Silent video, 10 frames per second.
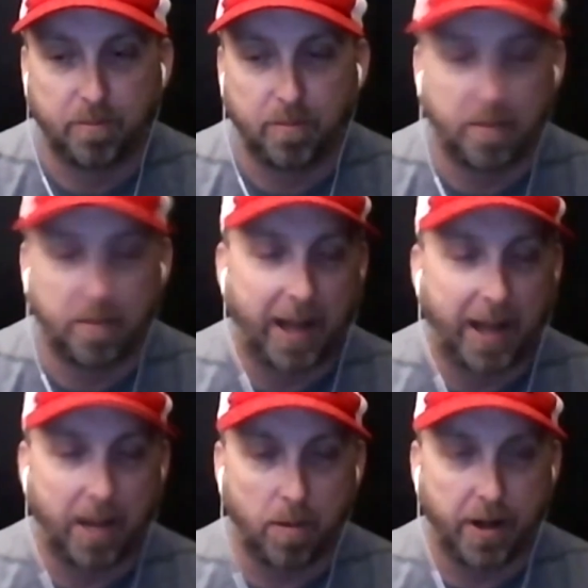
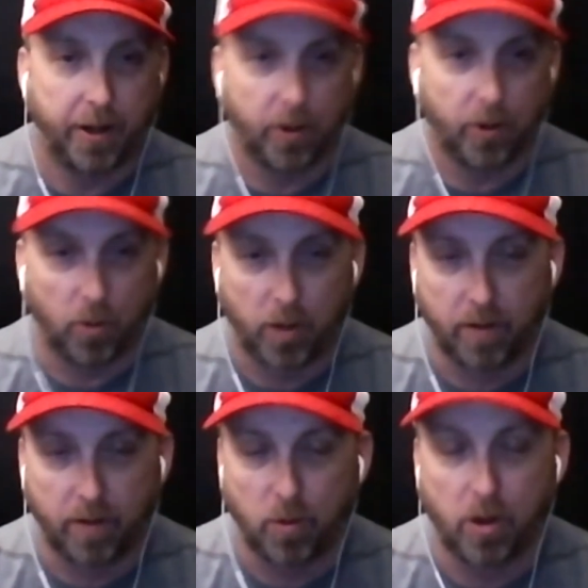bailout money or whatever
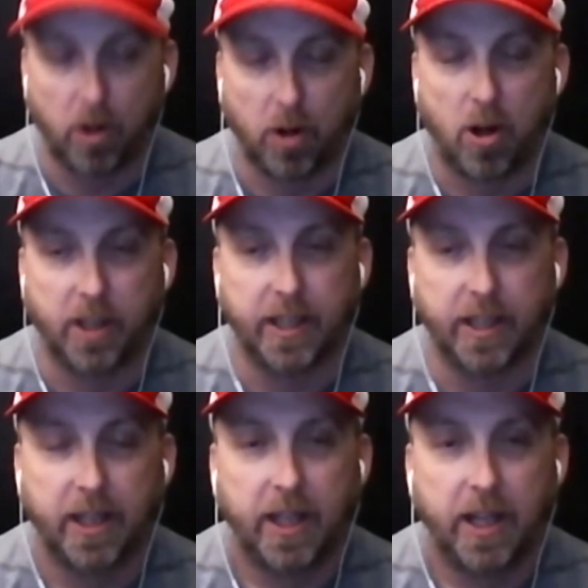you want to call it,
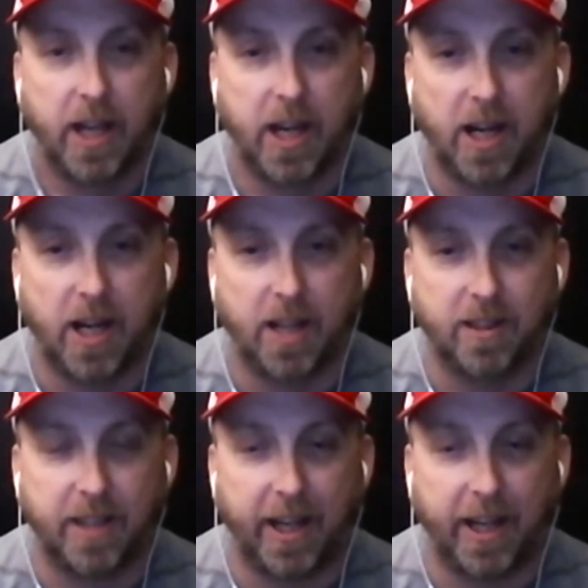
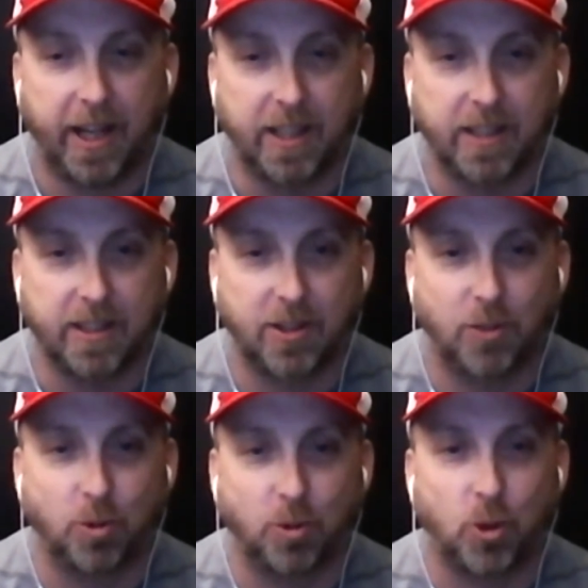and
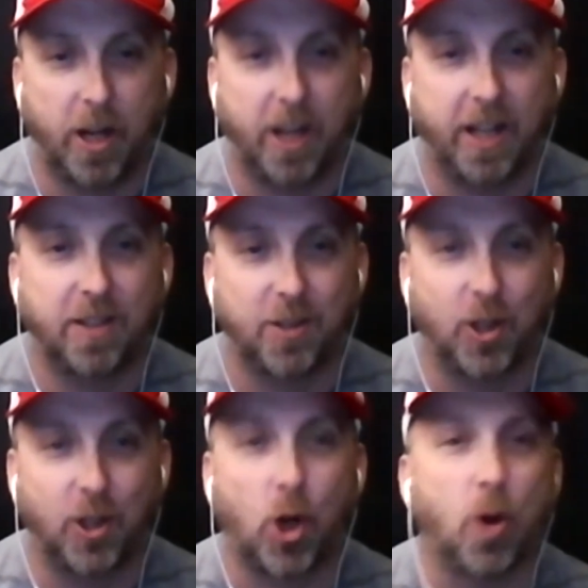trying to
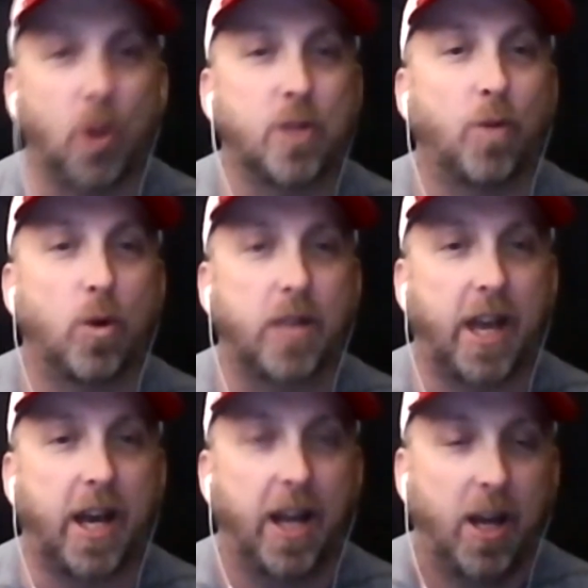encourage folks
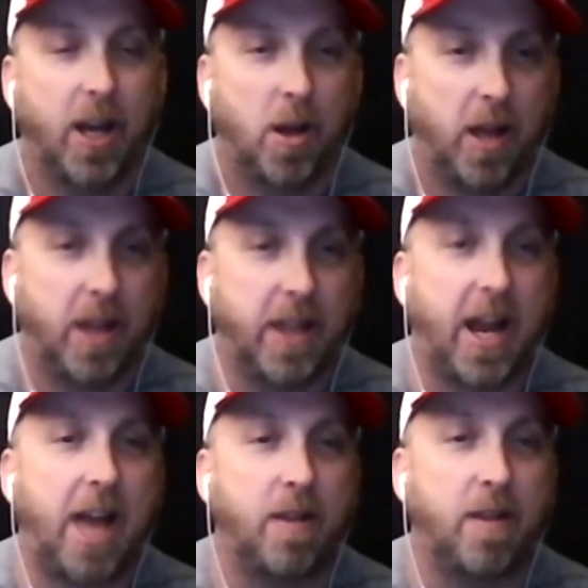that
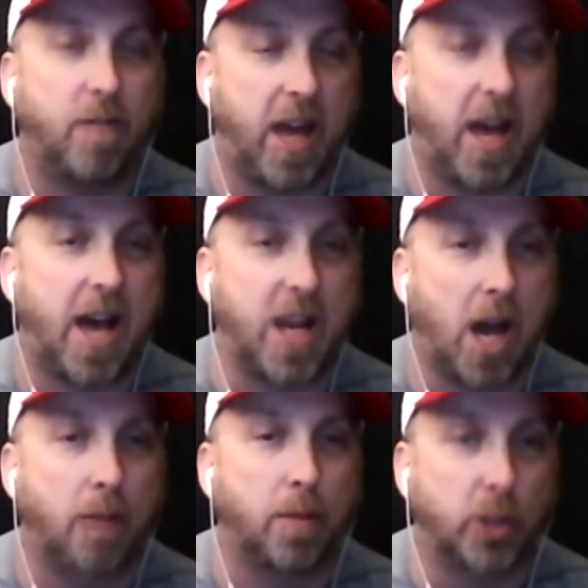have, if they have the
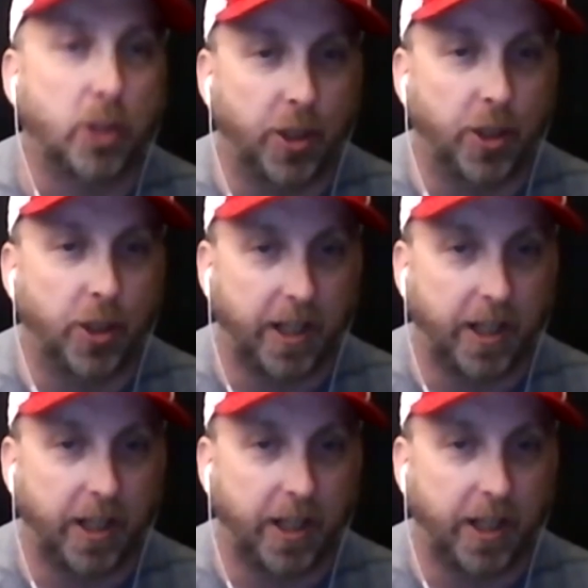opportunity,